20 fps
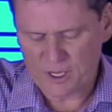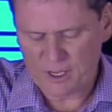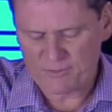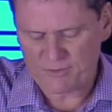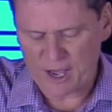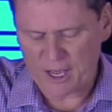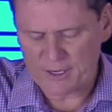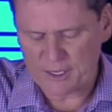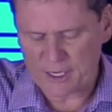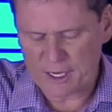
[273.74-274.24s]

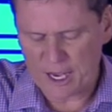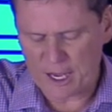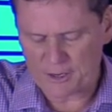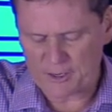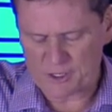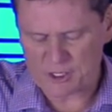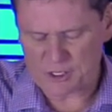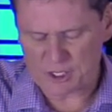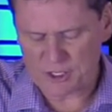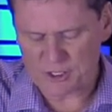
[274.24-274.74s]
Finding God
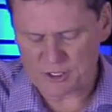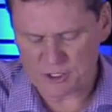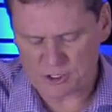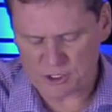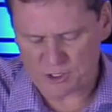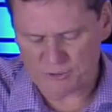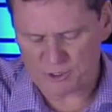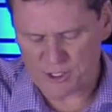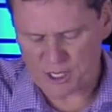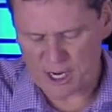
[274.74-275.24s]
in
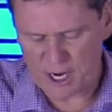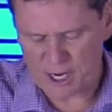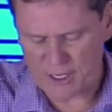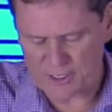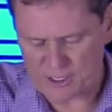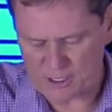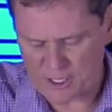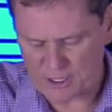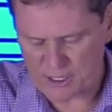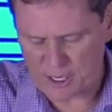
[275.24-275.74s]
seasons of
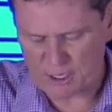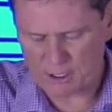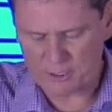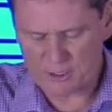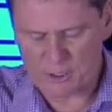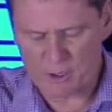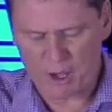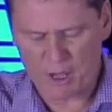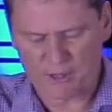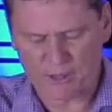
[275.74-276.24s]
change. See, not only
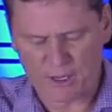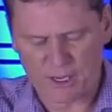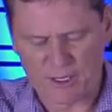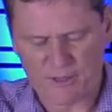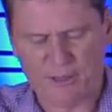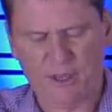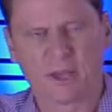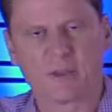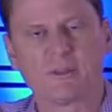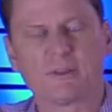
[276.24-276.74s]
do I think
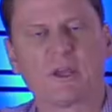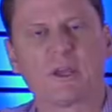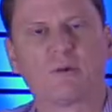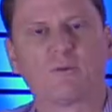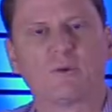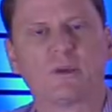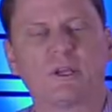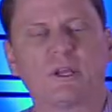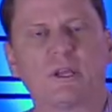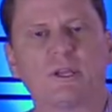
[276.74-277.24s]
that, that
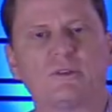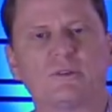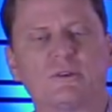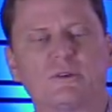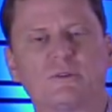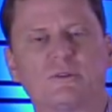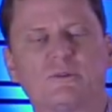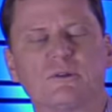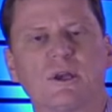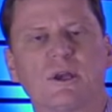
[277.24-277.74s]
we need
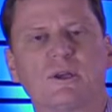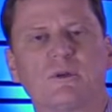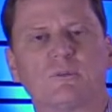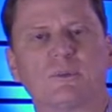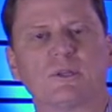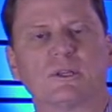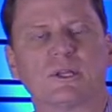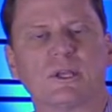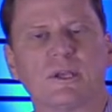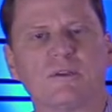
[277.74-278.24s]
to
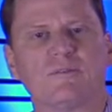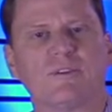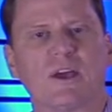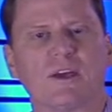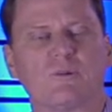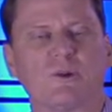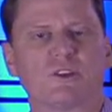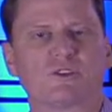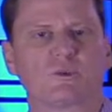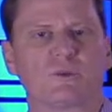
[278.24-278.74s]
believe
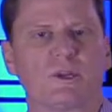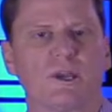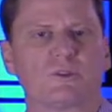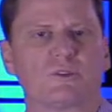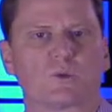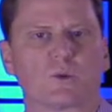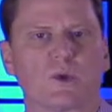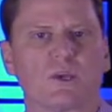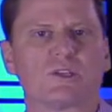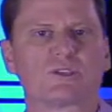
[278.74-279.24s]
that as we hit
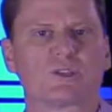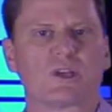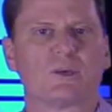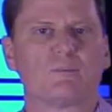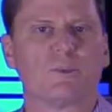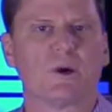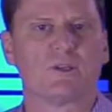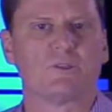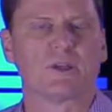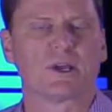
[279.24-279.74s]
the
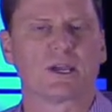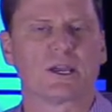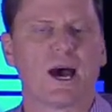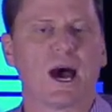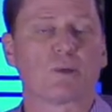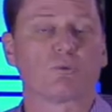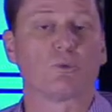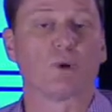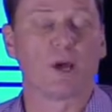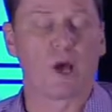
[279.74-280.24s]
reset button that
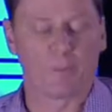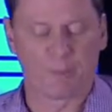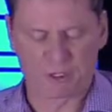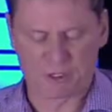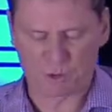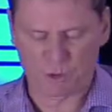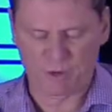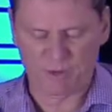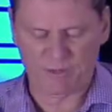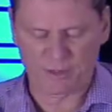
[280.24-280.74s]
God will help
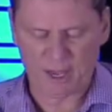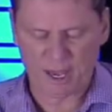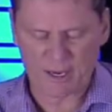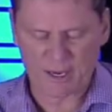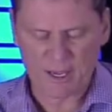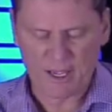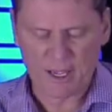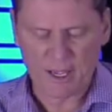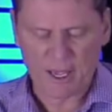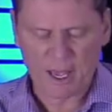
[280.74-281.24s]
us with
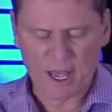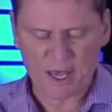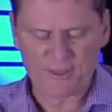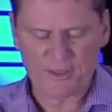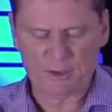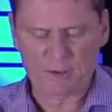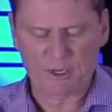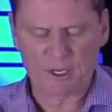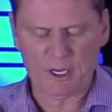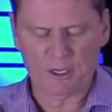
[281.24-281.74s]
that, I
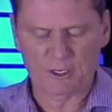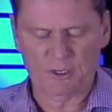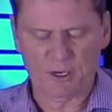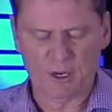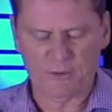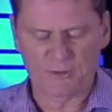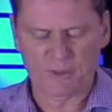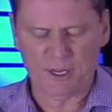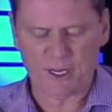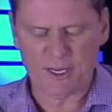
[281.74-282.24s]
think we need to
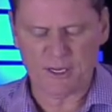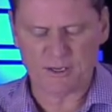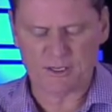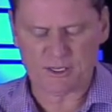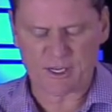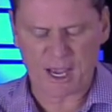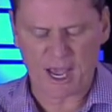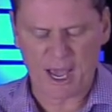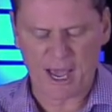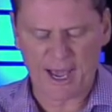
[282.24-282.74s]
know that He
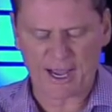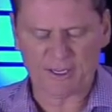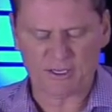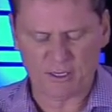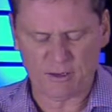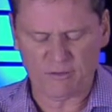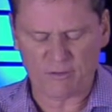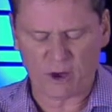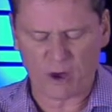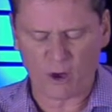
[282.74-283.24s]
is
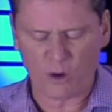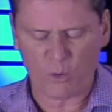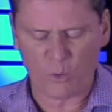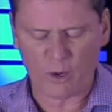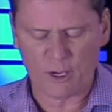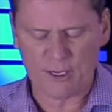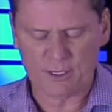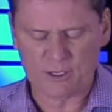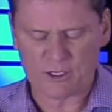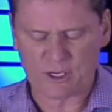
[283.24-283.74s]
active
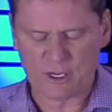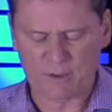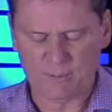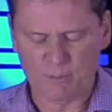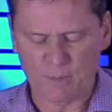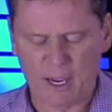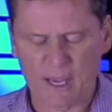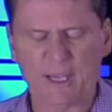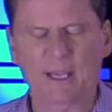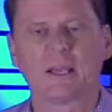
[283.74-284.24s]
always in
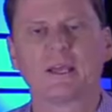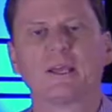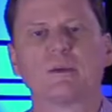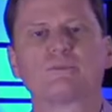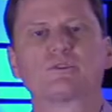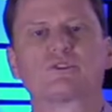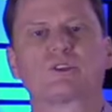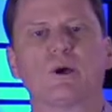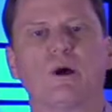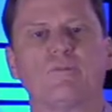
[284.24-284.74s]
making
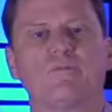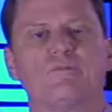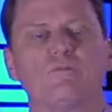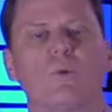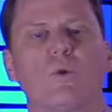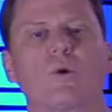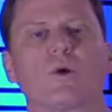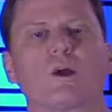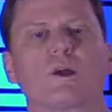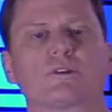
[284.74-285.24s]
Himself
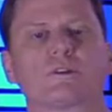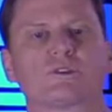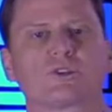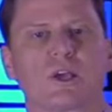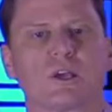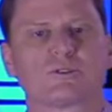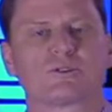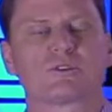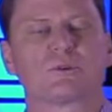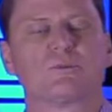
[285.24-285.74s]
more
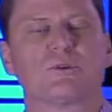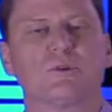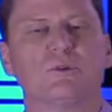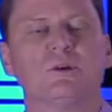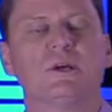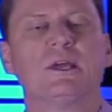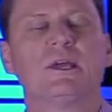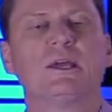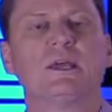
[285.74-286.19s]
accessible